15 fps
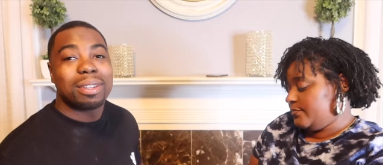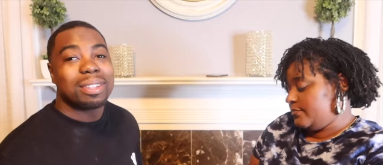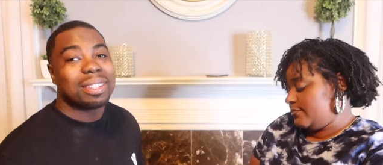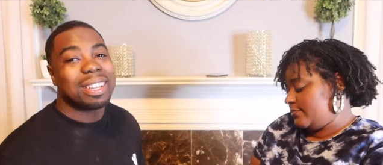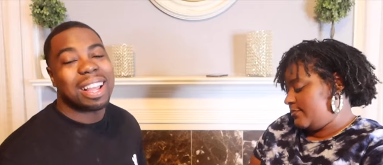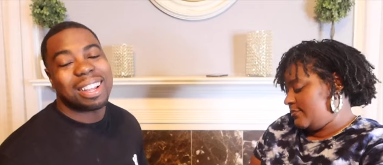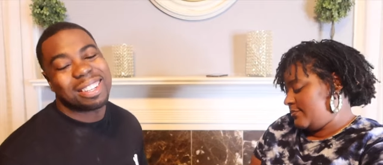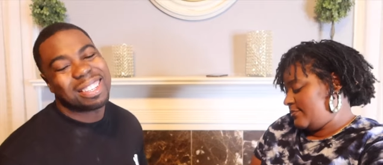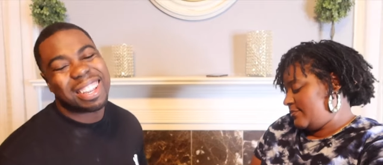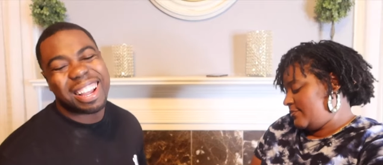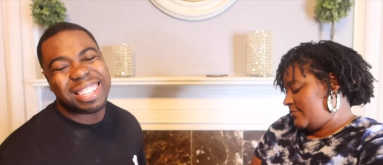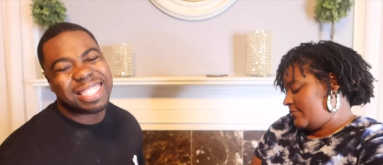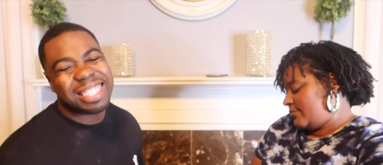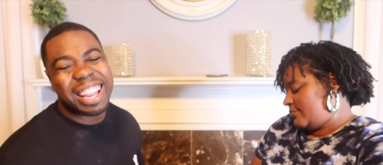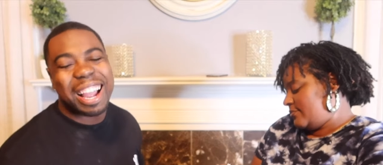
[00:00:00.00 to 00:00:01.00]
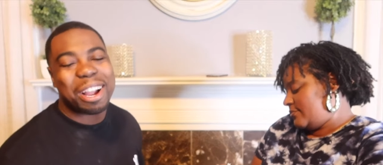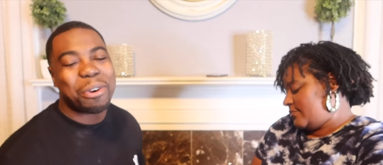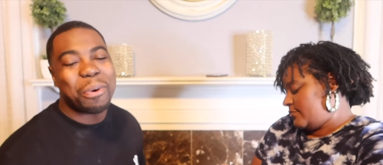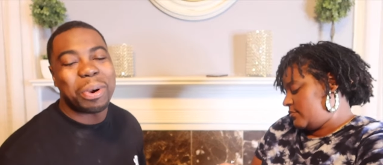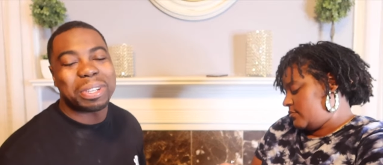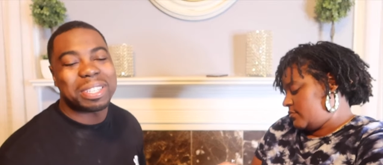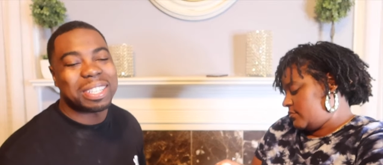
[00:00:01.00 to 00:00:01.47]
Speaker 1: That that's that
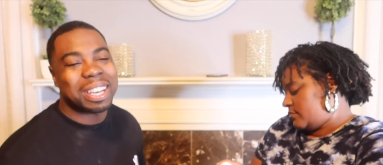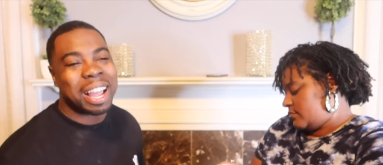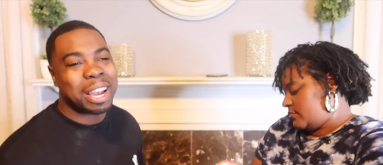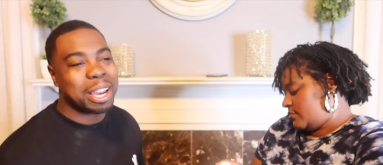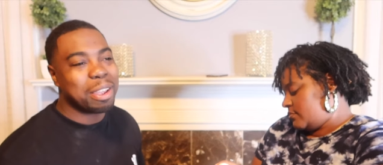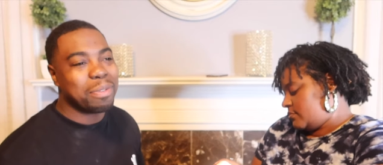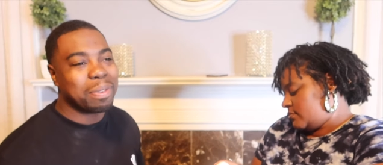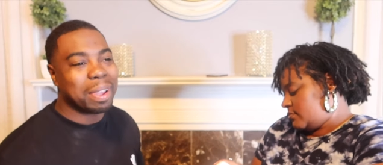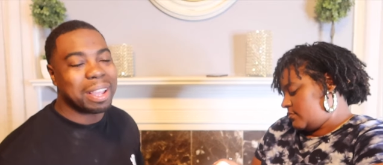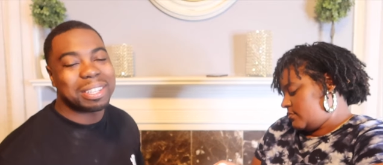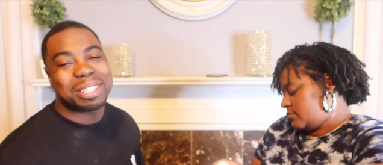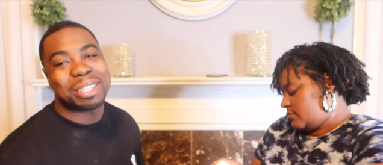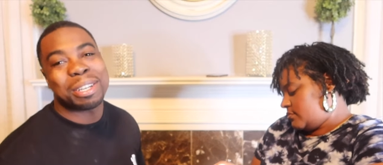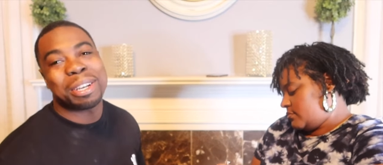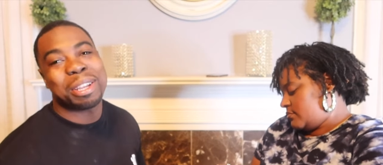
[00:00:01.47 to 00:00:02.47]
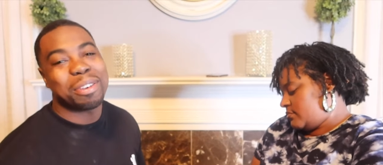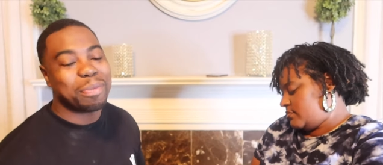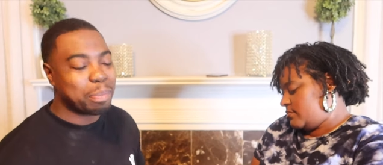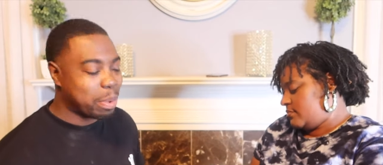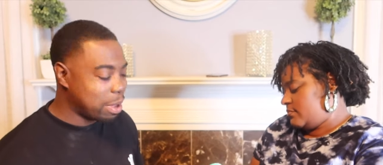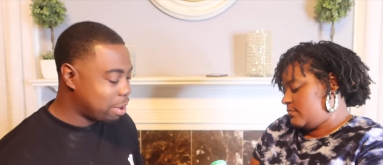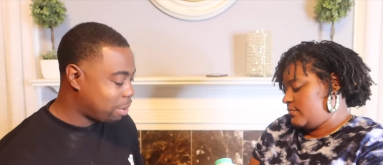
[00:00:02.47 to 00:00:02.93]
question ain't even it shouldn't
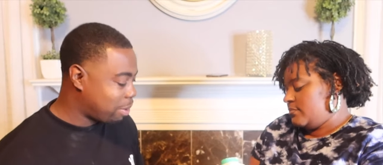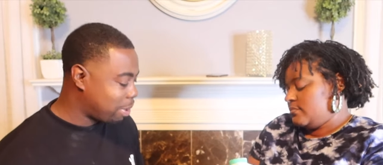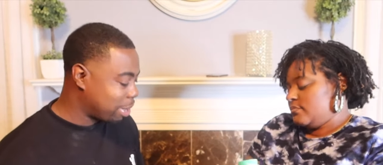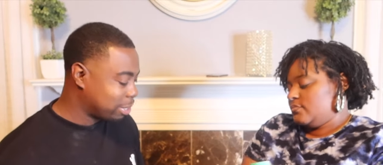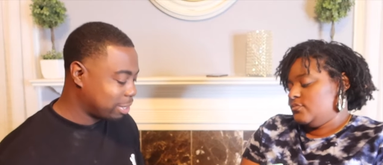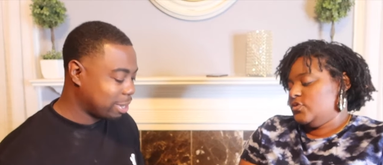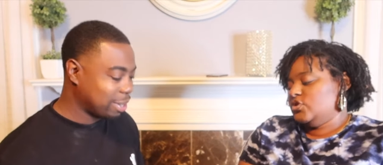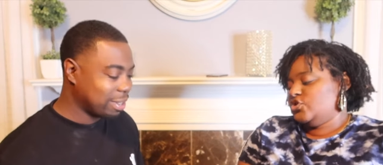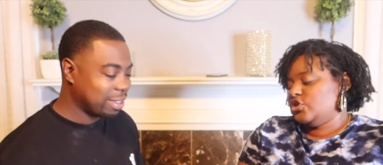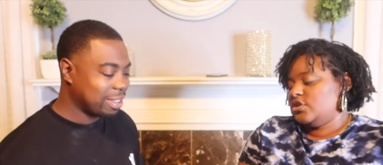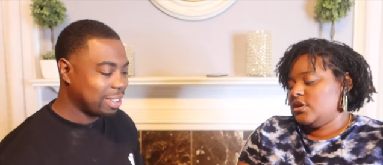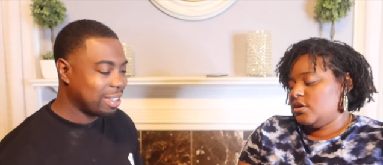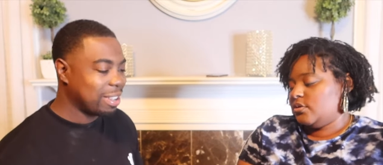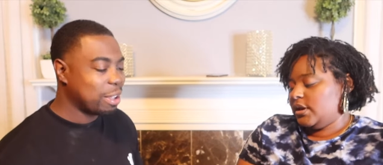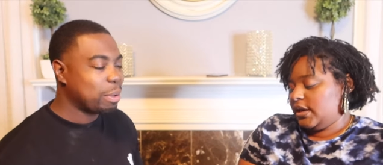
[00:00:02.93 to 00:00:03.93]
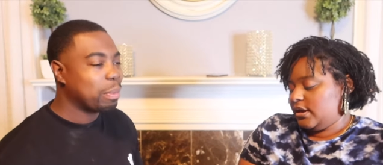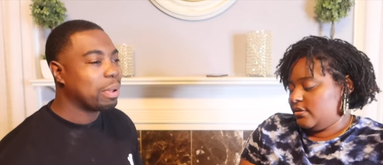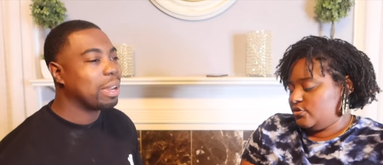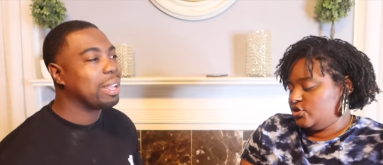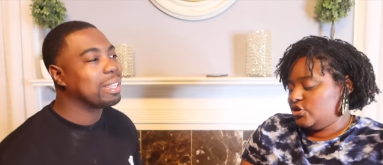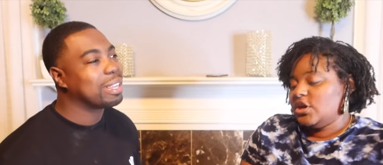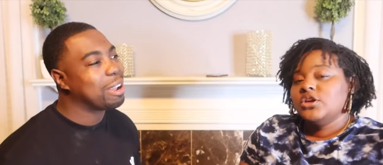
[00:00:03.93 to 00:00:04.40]
even be a question. You
Speaker 2: should know that.
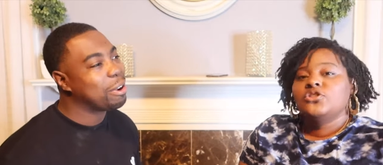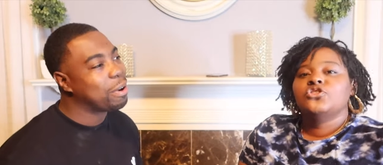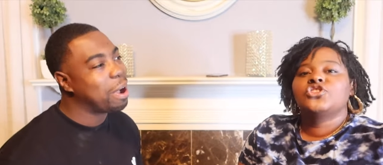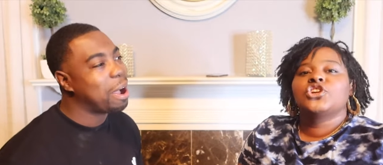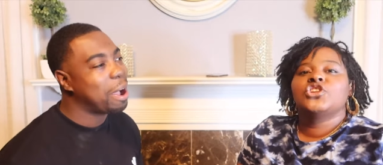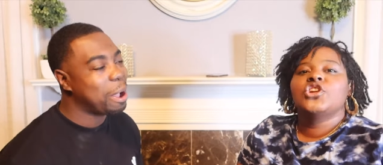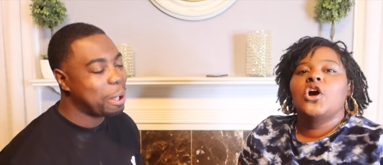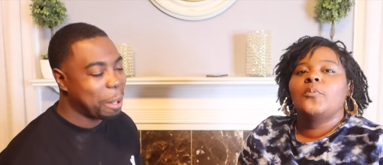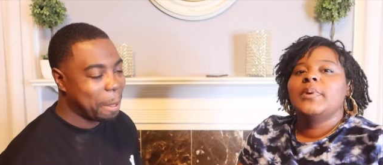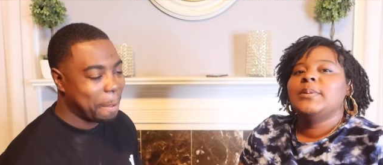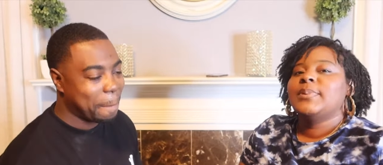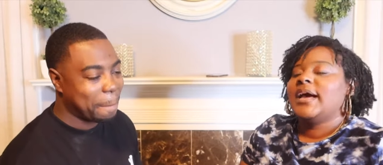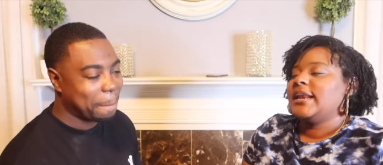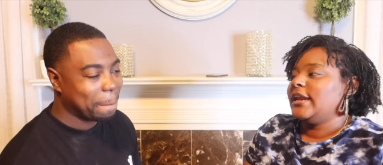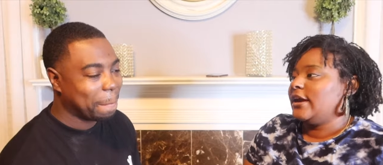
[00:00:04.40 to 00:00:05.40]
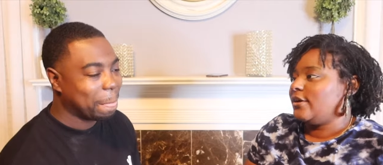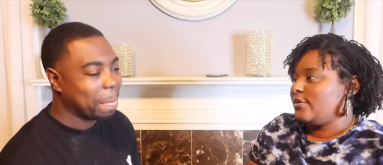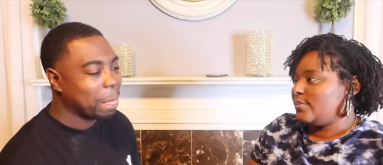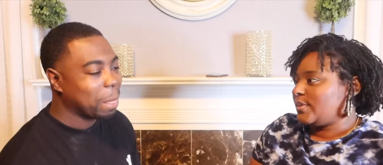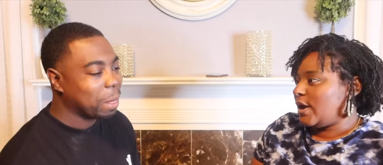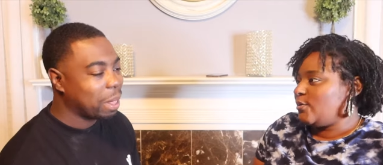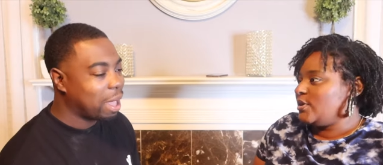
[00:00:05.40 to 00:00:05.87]
But let's go. You All should right. know me by
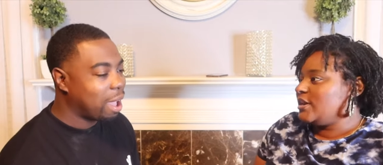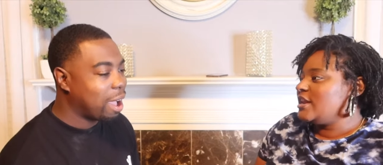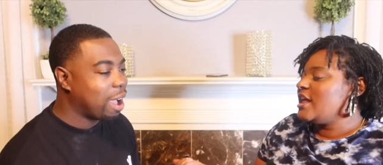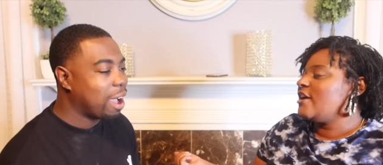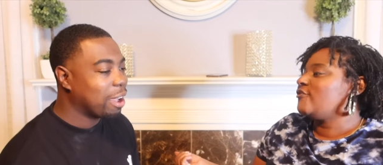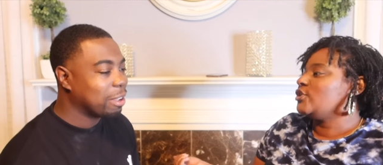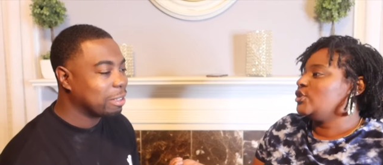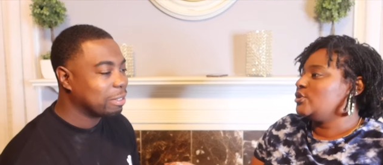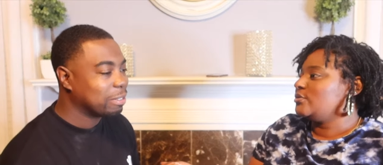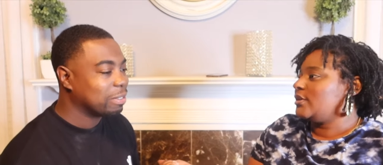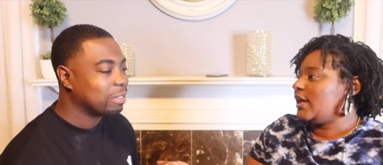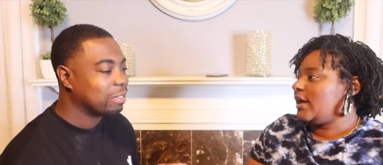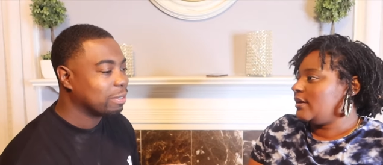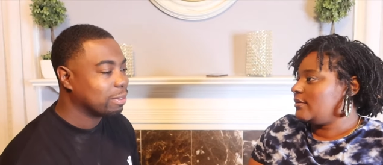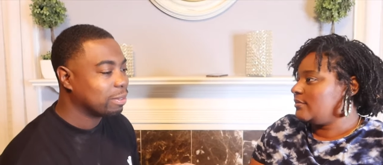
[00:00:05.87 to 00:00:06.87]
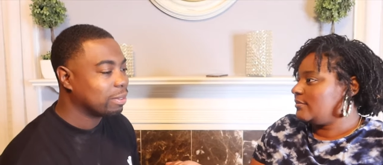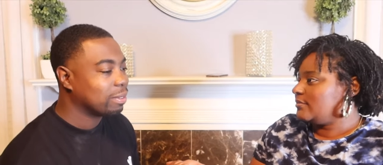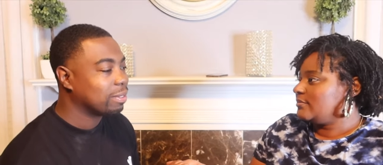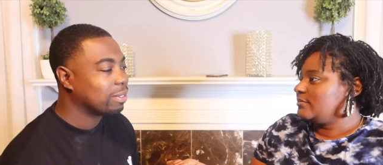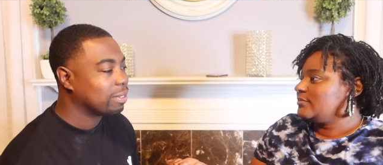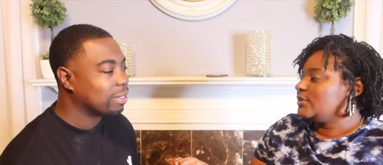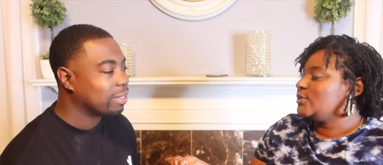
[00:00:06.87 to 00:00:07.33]
now. I would All never right. do that.
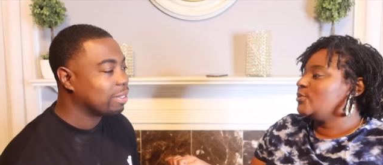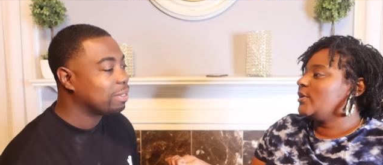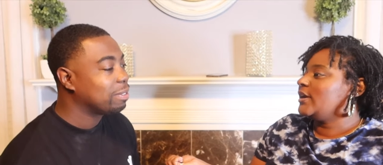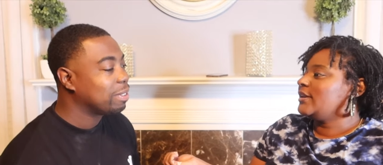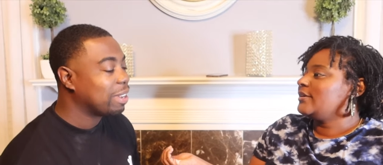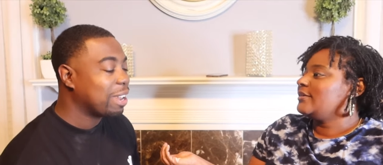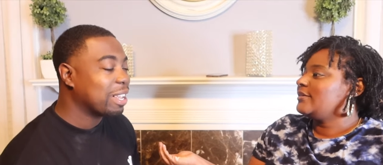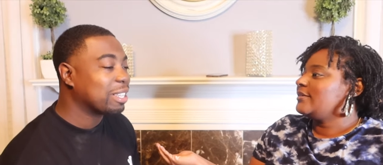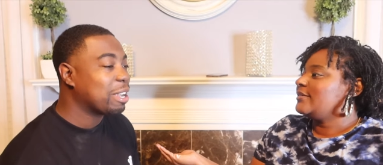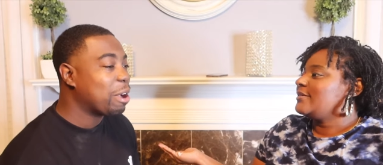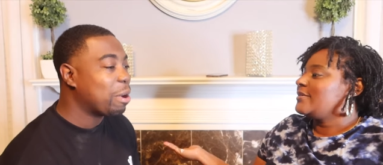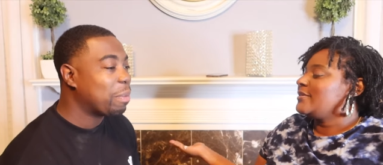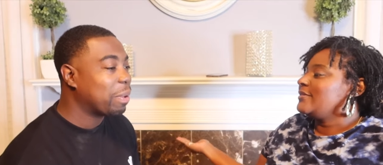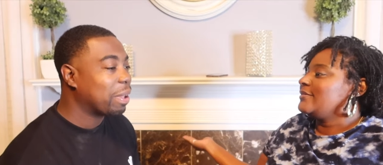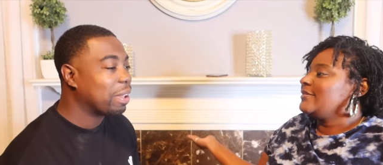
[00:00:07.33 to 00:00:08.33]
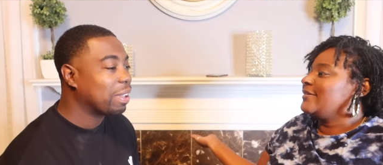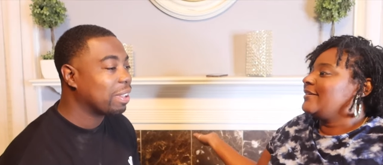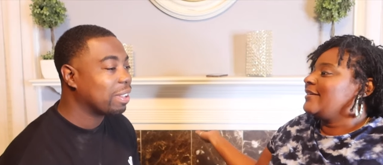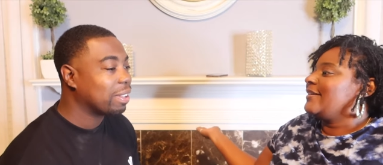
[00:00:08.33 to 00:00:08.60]
You ready?
Speaker 1: Let's go, man.